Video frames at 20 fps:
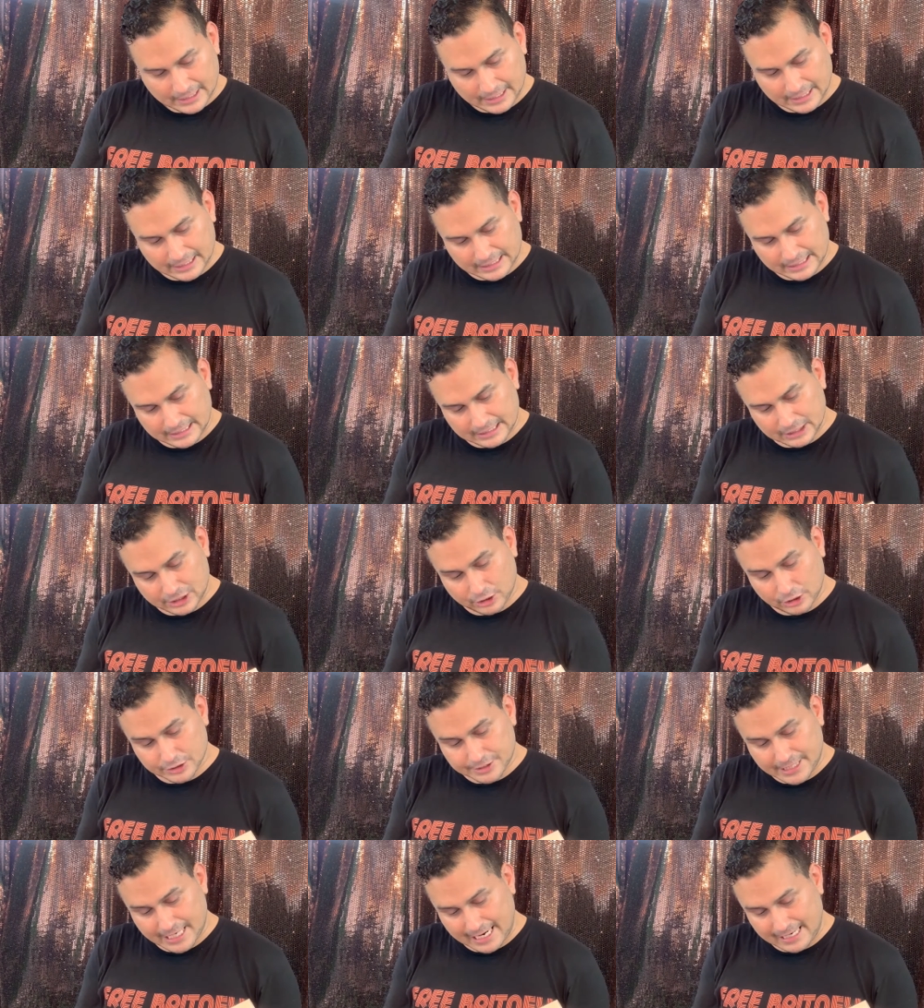
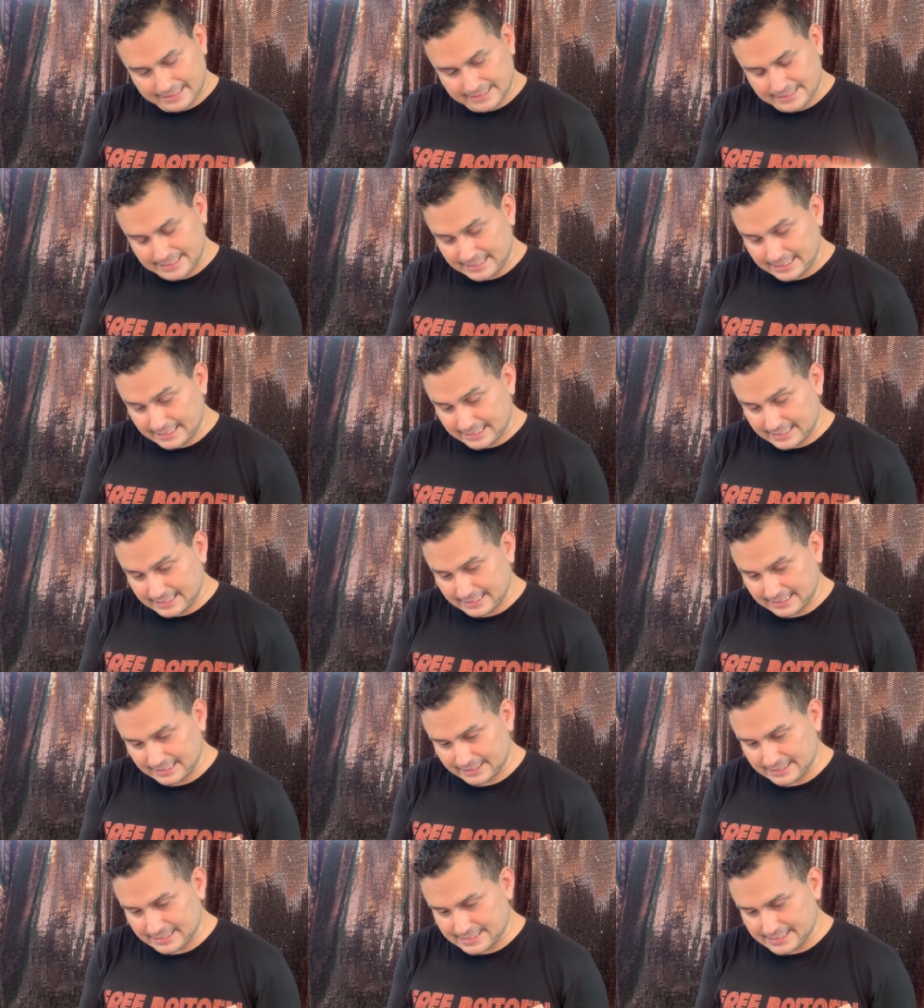Girl Tactic.
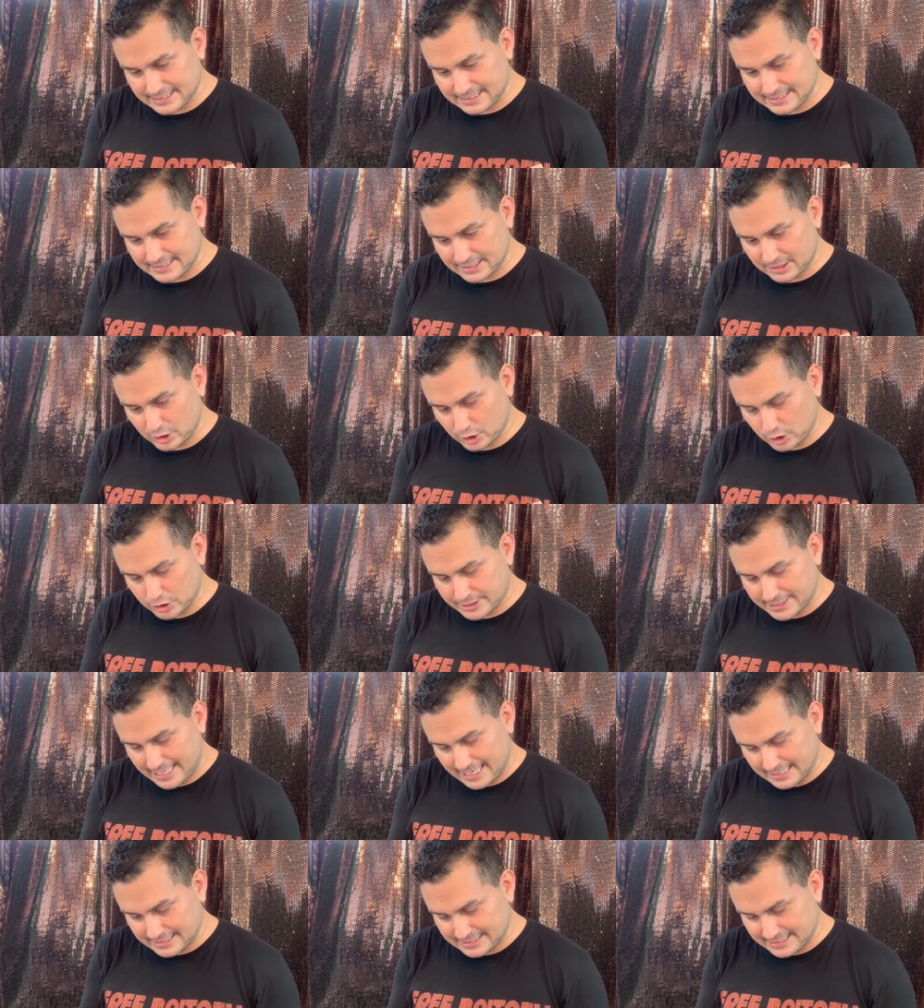This is the Girl
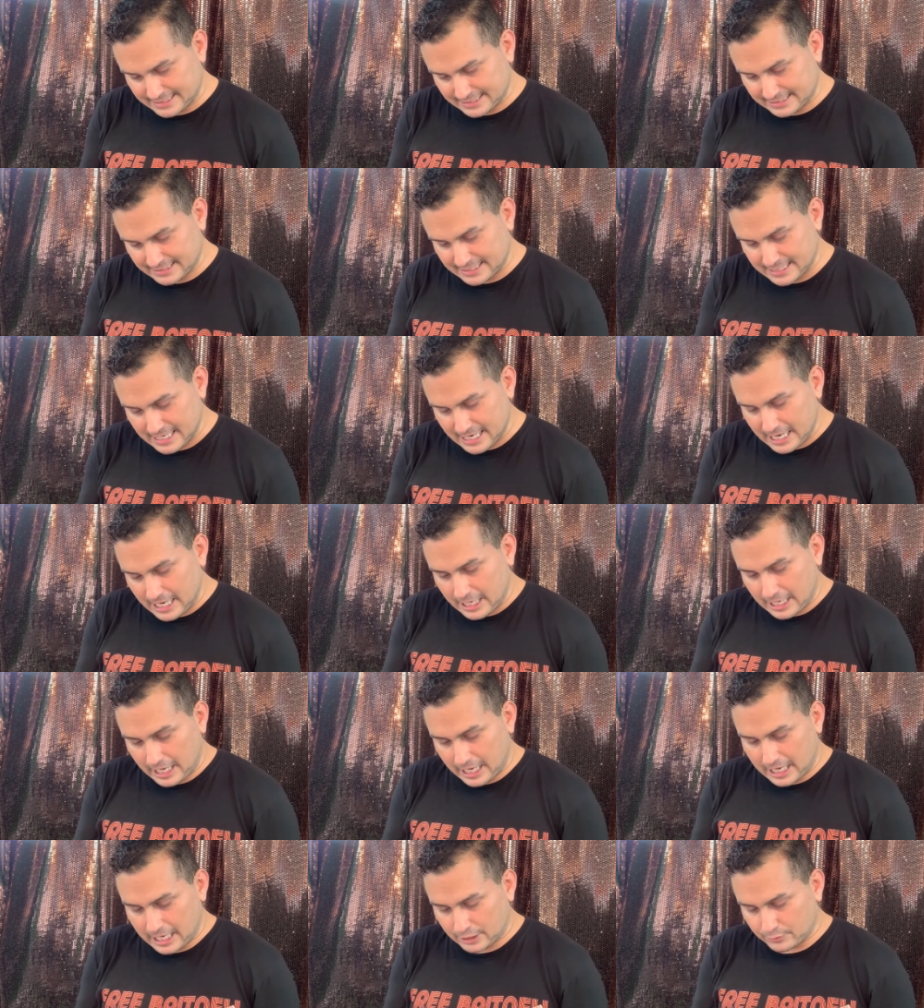Tactic
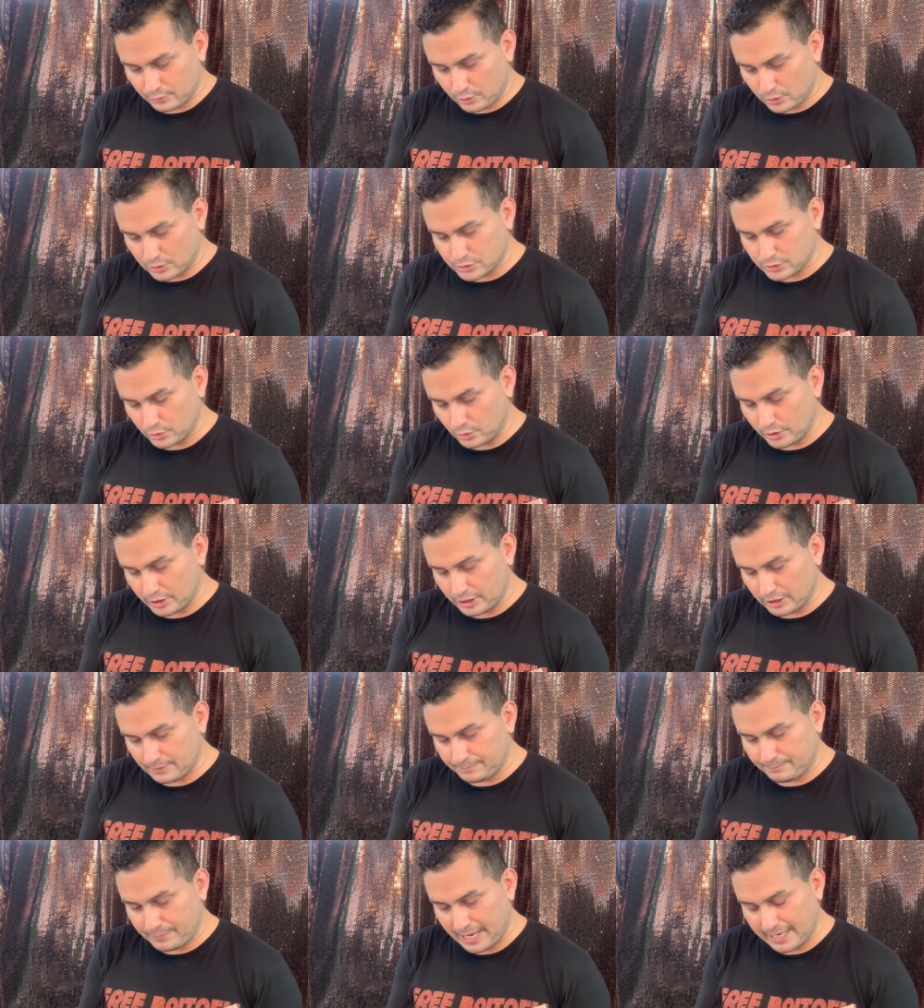Rose
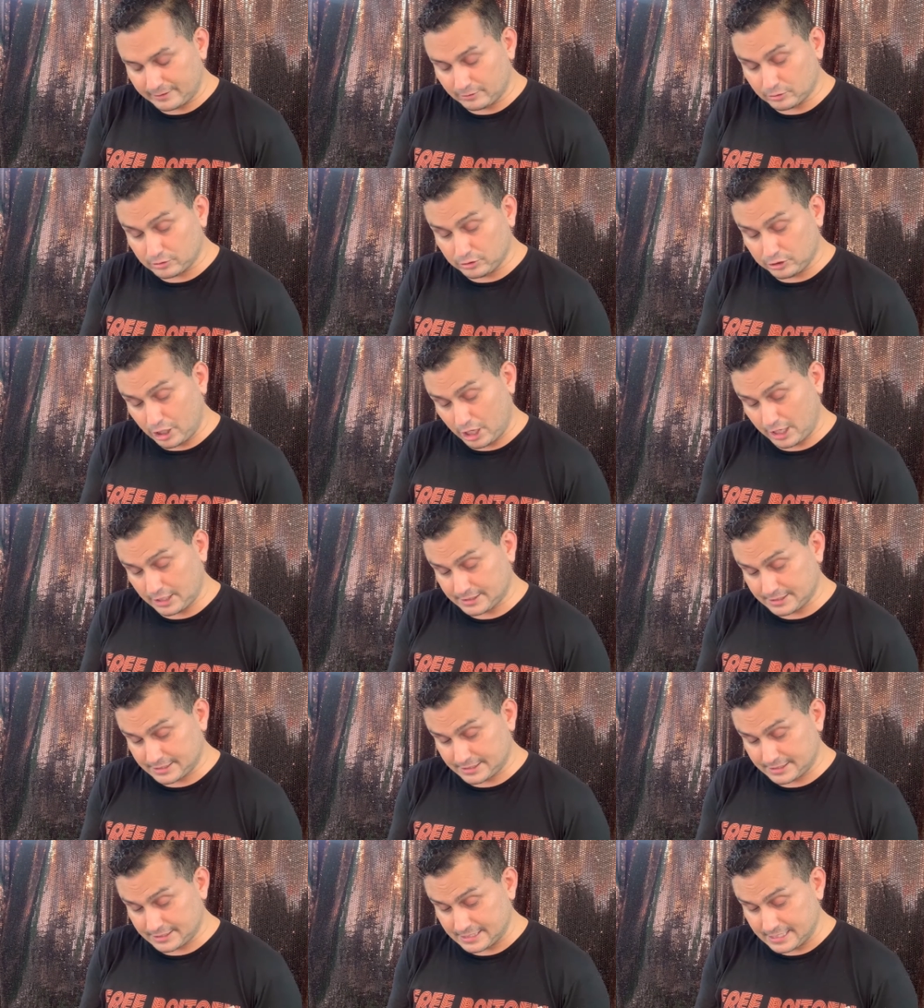Oil Petal
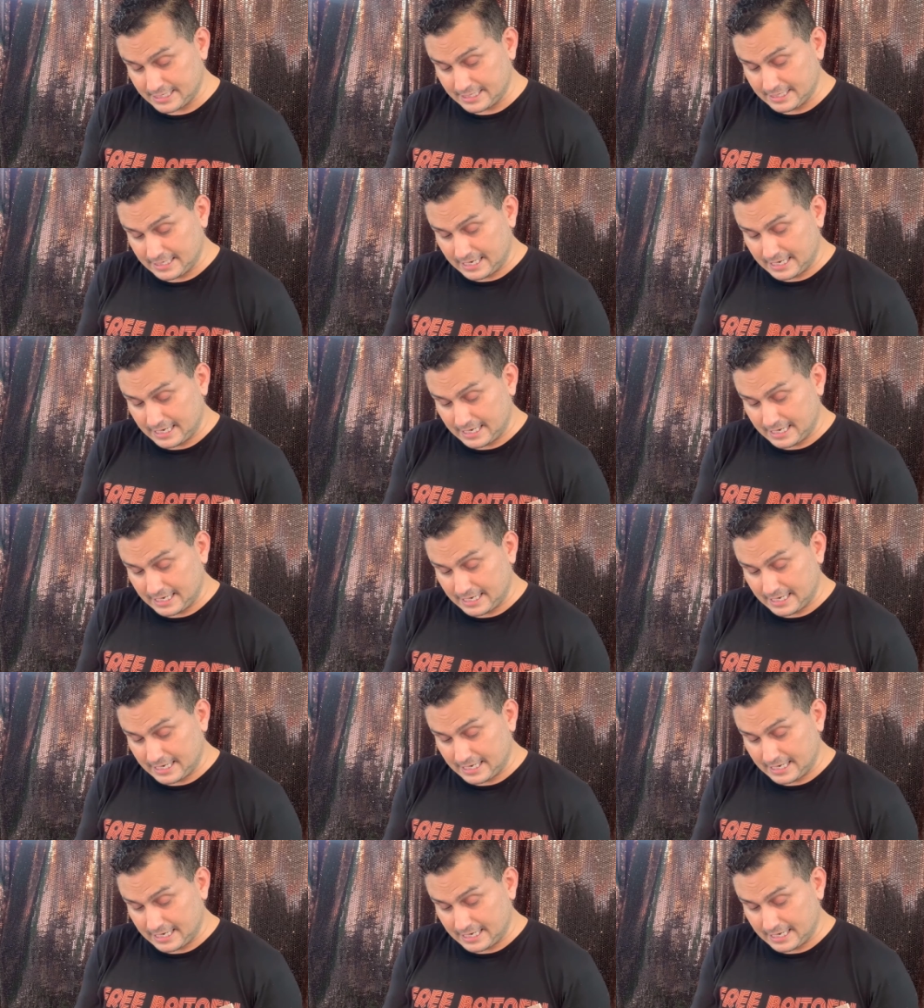Gloss.